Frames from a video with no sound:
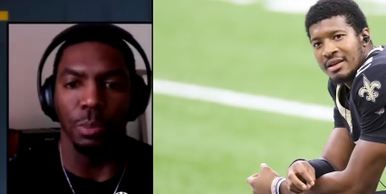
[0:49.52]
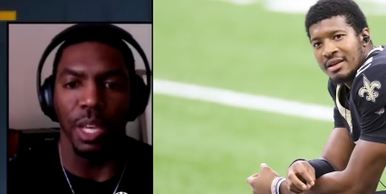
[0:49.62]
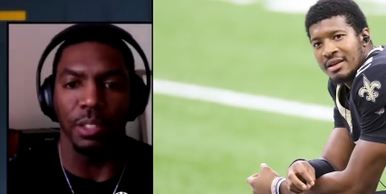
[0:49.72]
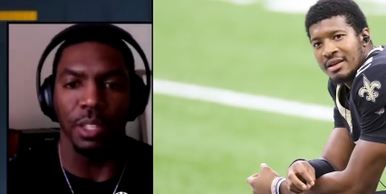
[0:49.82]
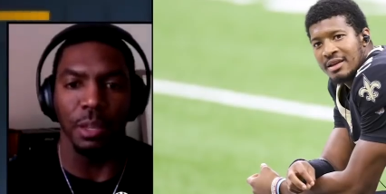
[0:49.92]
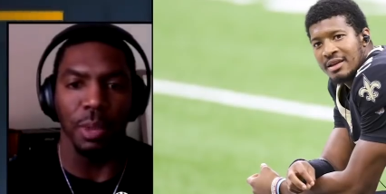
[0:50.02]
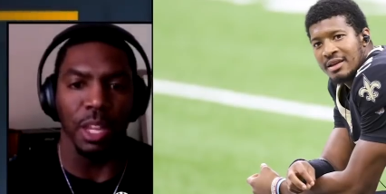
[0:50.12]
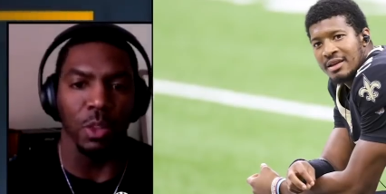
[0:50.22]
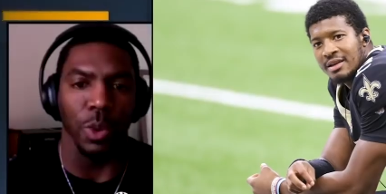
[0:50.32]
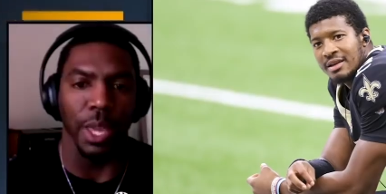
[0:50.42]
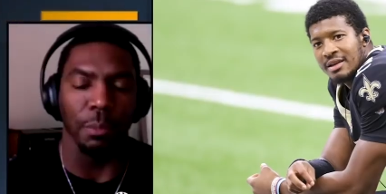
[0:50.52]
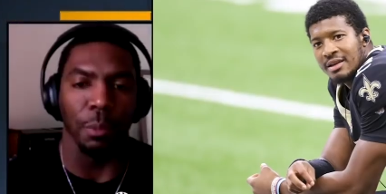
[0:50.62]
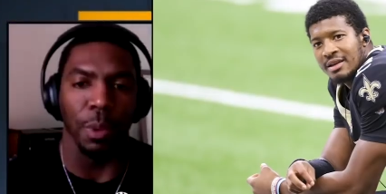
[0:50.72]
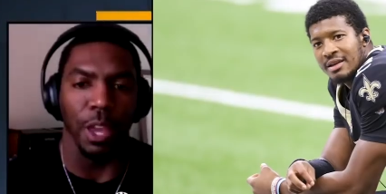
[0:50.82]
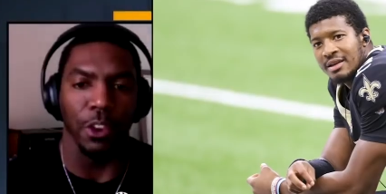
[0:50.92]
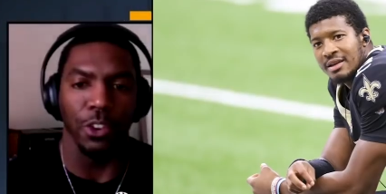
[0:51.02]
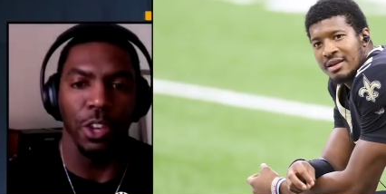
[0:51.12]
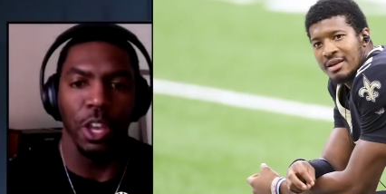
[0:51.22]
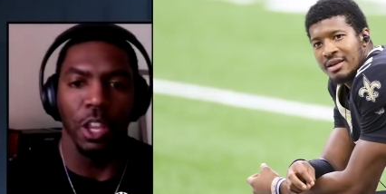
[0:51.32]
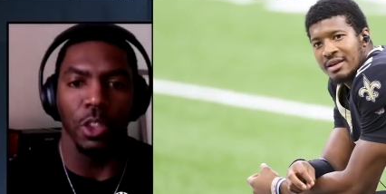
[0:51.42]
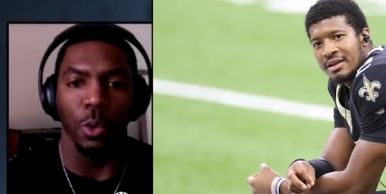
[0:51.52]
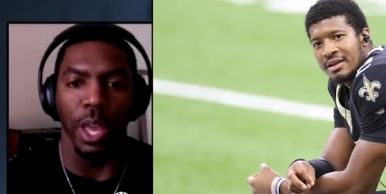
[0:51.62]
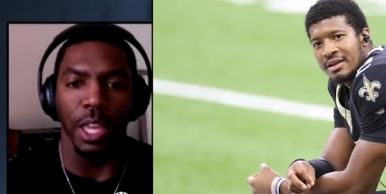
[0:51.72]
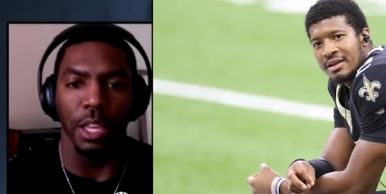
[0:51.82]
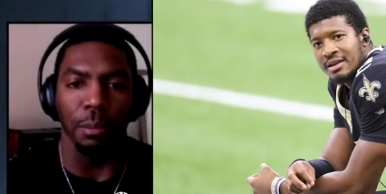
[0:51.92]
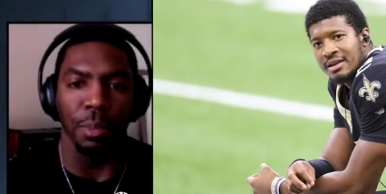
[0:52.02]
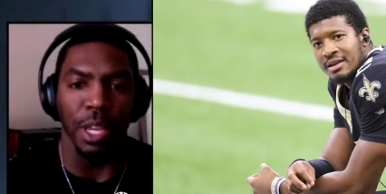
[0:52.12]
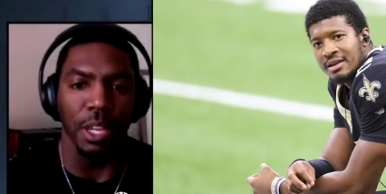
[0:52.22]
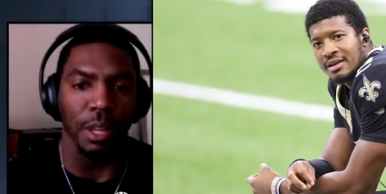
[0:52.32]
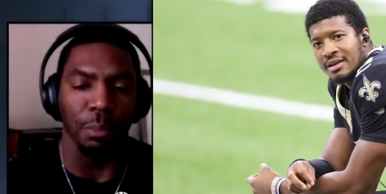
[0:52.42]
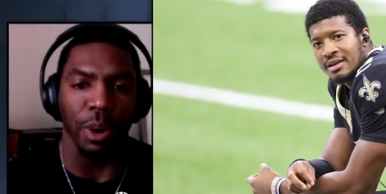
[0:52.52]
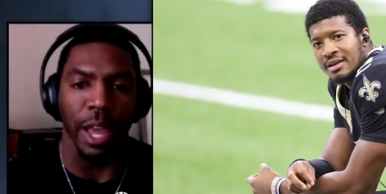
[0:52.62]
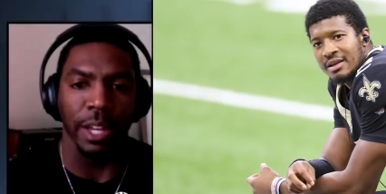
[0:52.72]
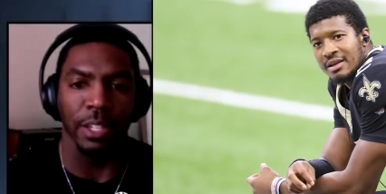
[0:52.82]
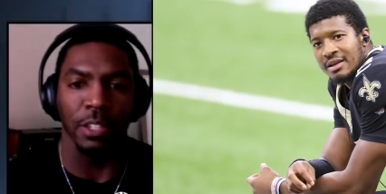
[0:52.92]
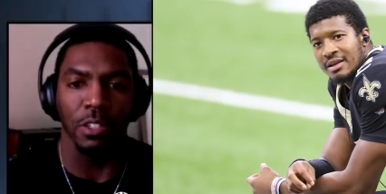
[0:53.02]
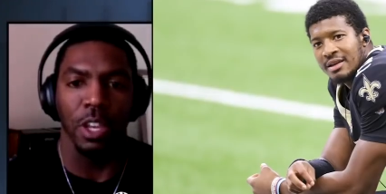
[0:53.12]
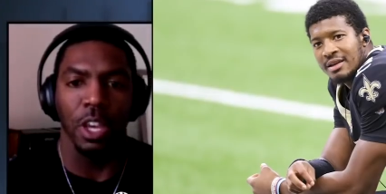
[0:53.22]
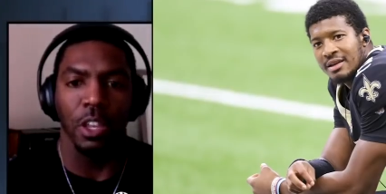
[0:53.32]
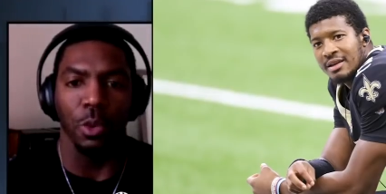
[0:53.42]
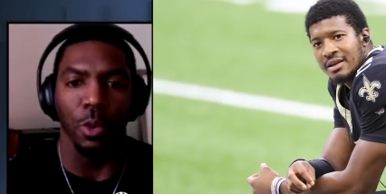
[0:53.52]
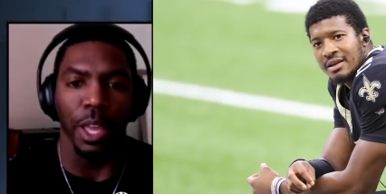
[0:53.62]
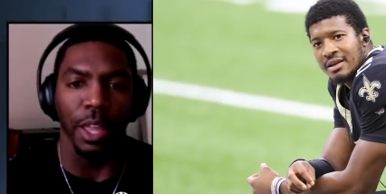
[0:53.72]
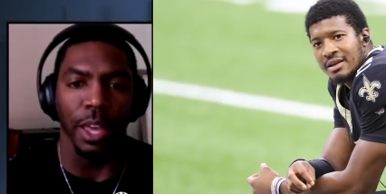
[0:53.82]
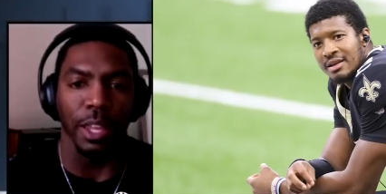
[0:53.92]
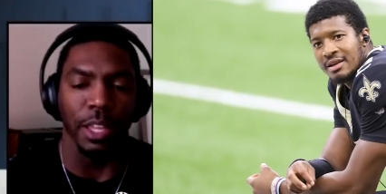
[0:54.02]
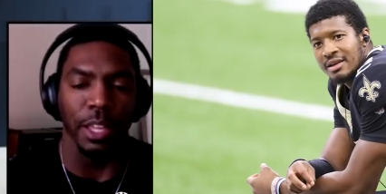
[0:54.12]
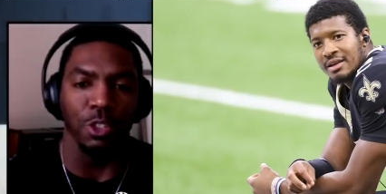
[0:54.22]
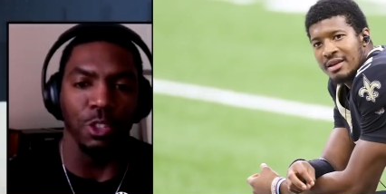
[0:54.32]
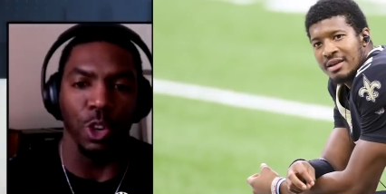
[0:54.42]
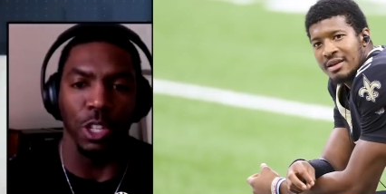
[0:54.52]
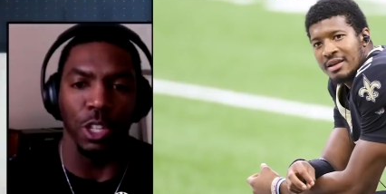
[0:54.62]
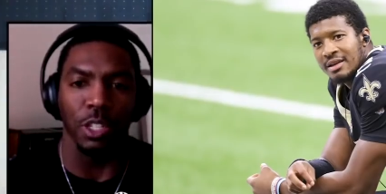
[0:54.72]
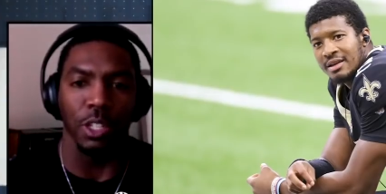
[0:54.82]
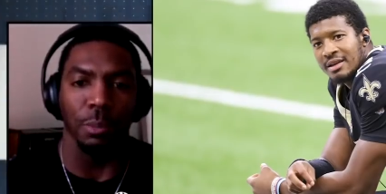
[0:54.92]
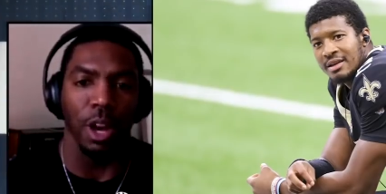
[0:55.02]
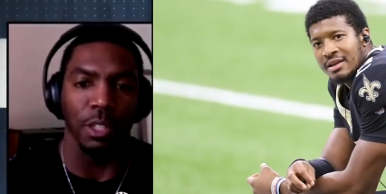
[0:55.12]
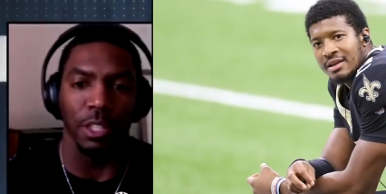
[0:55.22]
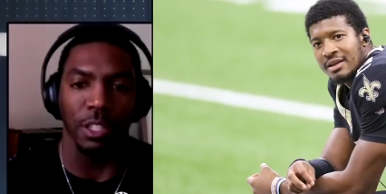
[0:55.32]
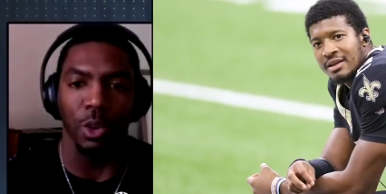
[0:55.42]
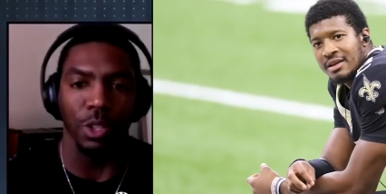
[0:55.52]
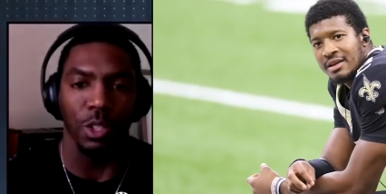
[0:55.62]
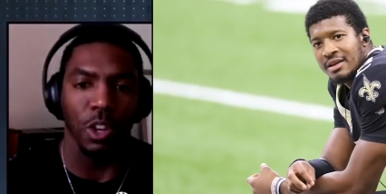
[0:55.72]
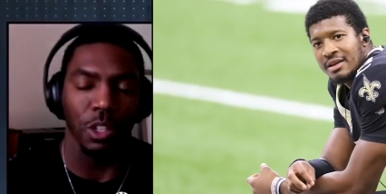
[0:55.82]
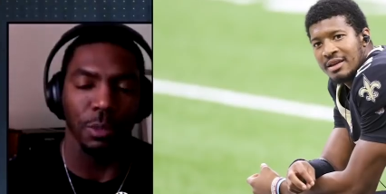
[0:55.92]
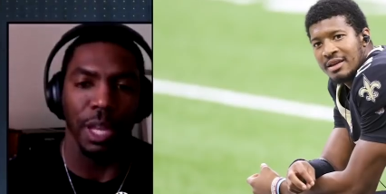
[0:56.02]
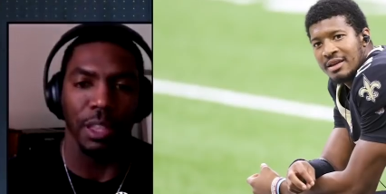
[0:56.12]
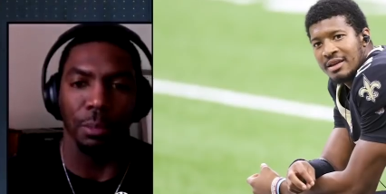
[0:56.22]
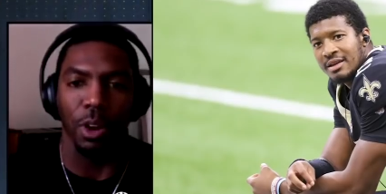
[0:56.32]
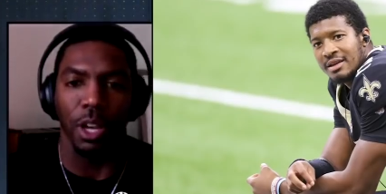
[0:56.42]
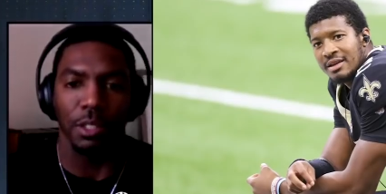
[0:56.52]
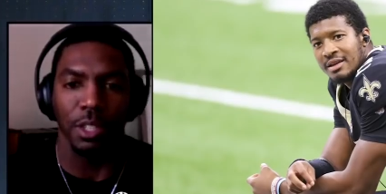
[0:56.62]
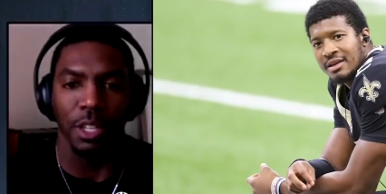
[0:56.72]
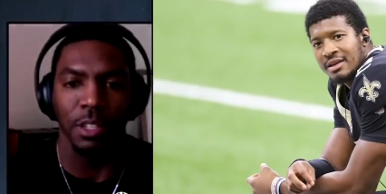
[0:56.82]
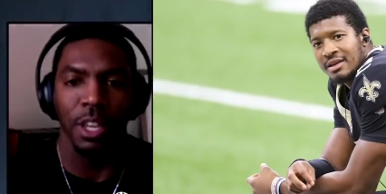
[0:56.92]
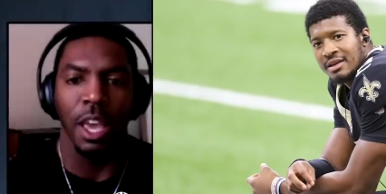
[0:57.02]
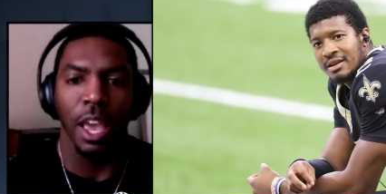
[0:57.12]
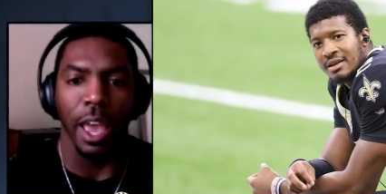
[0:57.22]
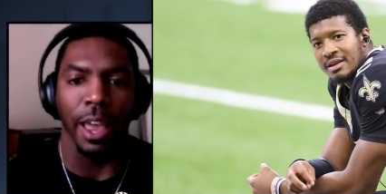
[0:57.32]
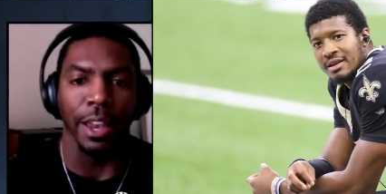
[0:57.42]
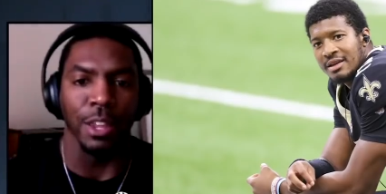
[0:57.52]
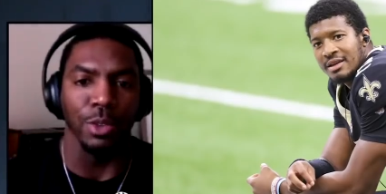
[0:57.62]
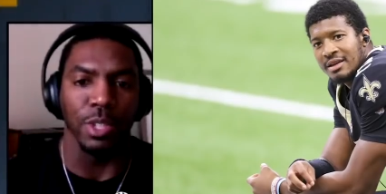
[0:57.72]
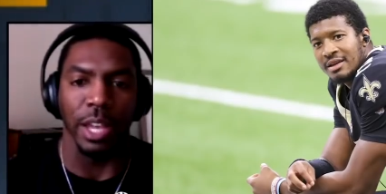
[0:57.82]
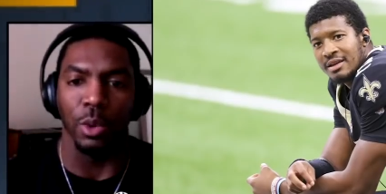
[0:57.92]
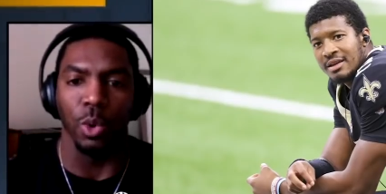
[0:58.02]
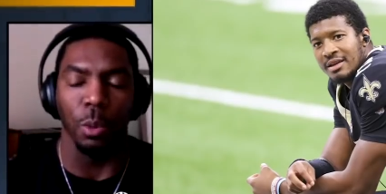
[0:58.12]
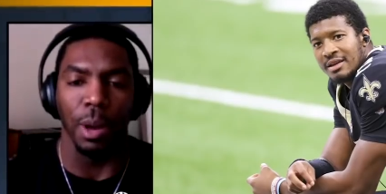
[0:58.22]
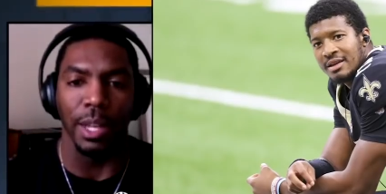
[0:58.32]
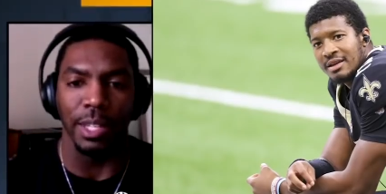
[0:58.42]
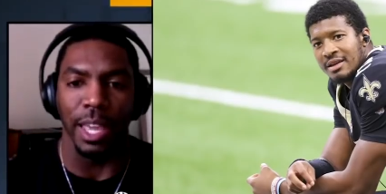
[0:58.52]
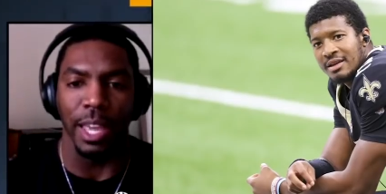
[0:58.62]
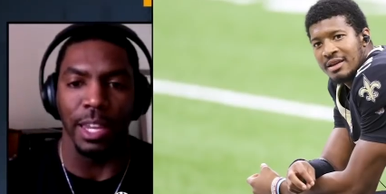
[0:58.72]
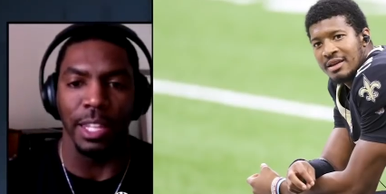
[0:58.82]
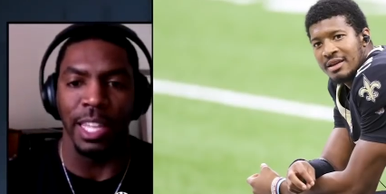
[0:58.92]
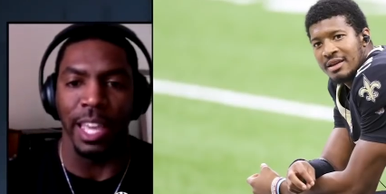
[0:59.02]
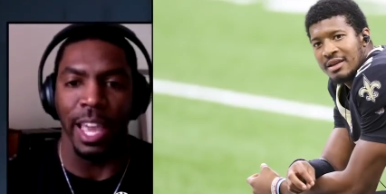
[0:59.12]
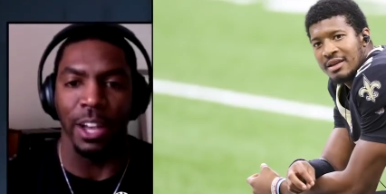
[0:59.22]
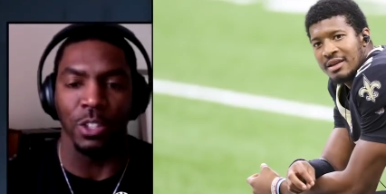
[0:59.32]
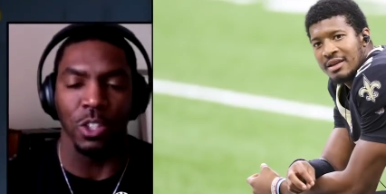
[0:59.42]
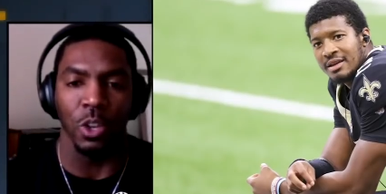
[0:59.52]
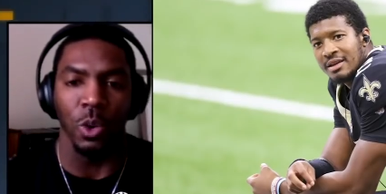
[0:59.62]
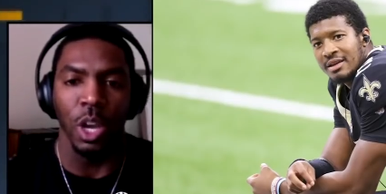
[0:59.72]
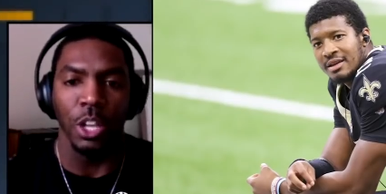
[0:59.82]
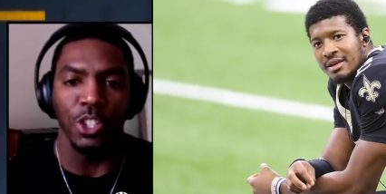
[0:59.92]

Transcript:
Speaker 1: He was the best teammate in the way he prepared, the way he competed in practice, the way that he trusted the process. He always talked about the process, and he was like a robot day in and day out.